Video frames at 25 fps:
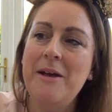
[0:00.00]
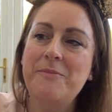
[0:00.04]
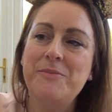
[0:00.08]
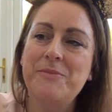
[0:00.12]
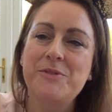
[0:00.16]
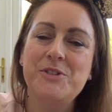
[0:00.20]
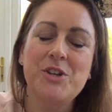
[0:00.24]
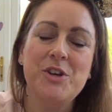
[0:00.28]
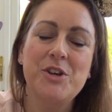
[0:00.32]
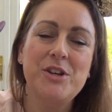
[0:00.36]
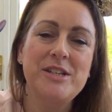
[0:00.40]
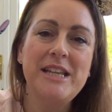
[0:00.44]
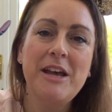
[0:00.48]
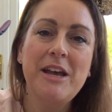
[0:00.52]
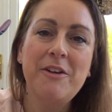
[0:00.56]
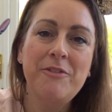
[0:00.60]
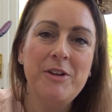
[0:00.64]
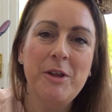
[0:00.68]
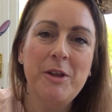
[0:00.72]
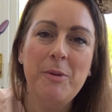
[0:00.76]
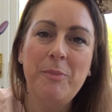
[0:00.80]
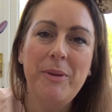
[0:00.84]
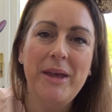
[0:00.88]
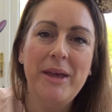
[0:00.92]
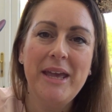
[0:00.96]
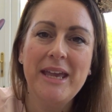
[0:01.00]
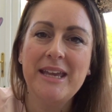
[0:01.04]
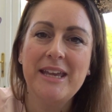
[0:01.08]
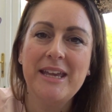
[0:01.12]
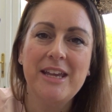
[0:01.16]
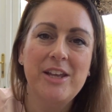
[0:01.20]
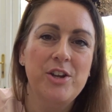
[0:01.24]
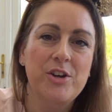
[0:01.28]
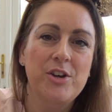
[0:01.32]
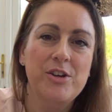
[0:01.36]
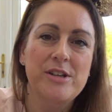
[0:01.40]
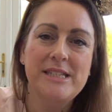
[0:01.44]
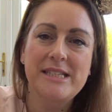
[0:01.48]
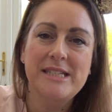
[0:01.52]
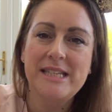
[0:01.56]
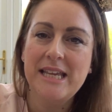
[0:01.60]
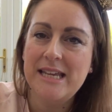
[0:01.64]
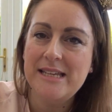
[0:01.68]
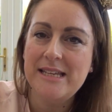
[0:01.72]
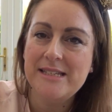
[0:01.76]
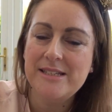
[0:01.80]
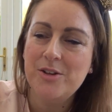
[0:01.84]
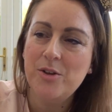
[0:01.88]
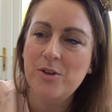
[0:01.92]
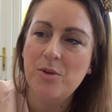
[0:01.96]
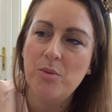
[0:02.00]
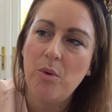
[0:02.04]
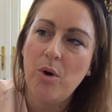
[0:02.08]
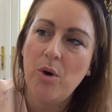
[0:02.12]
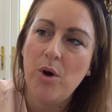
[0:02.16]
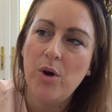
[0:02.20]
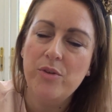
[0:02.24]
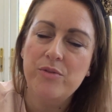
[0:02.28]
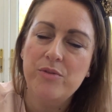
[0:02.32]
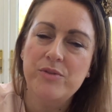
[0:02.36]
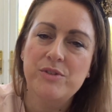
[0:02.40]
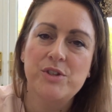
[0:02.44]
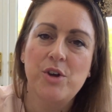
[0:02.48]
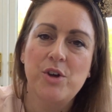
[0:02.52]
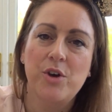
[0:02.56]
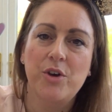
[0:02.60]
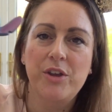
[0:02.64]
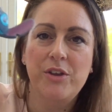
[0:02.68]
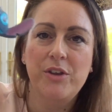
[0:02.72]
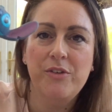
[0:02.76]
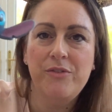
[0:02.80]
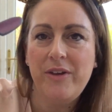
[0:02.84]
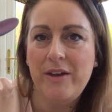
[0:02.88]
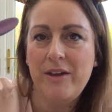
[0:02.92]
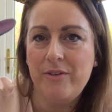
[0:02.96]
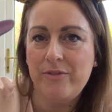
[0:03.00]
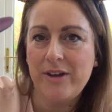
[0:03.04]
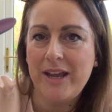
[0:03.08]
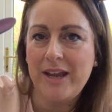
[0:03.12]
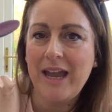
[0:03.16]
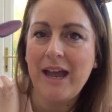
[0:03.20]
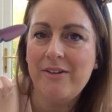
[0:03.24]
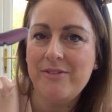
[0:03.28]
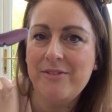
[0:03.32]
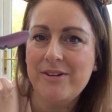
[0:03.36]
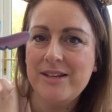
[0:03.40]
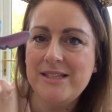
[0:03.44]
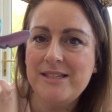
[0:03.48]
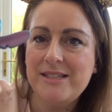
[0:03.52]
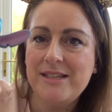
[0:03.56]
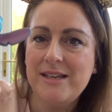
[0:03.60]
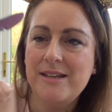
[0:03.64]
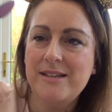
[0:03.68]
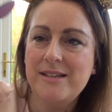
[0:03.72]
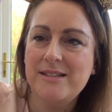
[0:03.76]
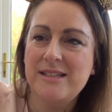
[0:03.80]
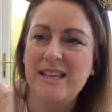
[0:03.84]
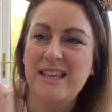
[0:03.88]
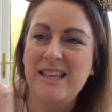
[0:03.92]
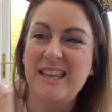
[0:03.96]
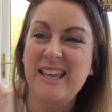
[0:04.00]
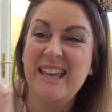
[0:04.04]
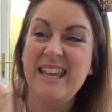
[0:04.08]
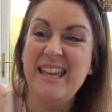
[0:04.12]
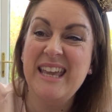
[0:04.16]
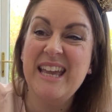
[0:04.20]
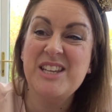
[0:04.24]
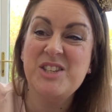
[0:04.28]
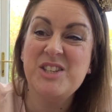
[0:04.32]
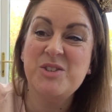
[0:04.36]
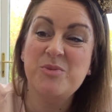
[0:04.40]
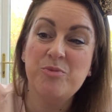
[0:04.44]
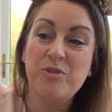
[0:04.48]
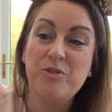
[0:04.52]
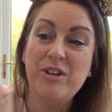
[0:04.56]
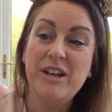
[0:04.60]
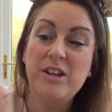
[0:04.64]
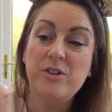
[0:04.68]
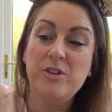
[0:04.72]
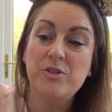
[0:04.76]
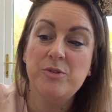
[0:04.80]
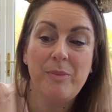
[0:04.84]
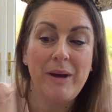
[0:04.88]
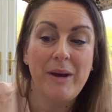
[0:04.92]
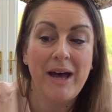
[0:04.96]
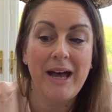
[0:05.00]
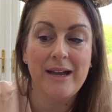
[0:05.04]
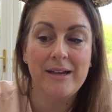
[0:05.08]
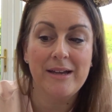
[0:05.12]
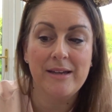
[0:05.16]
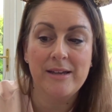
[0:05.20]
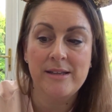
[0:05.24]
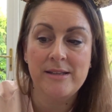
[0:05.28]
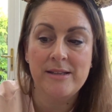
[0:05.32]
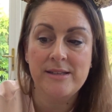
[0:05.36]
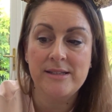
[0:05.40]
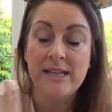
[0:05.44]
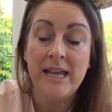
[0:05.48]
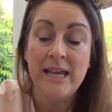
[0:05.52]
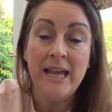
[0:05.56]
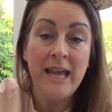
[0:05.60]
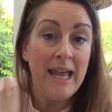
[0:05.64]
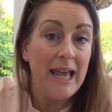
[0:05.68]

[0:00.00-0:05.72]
So definitely pick, you know, seasonal ones or your favourite characters, and you can get some really good bargains.